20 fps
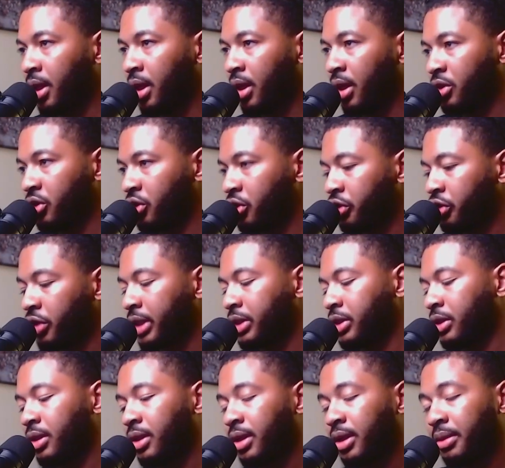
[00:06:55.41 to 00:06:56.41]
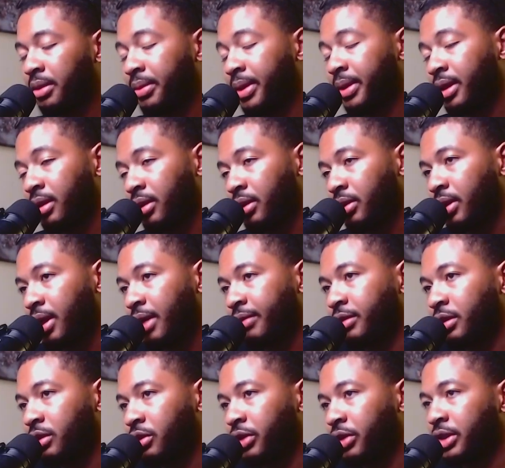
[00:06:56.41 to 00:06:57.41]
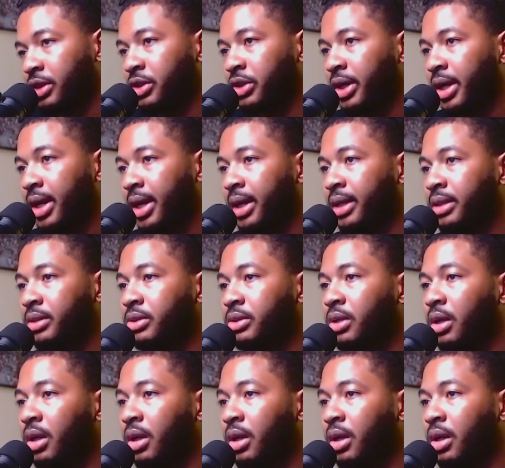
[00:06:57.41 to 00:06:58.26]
stretch a little bit. You'll have to stretch your hands.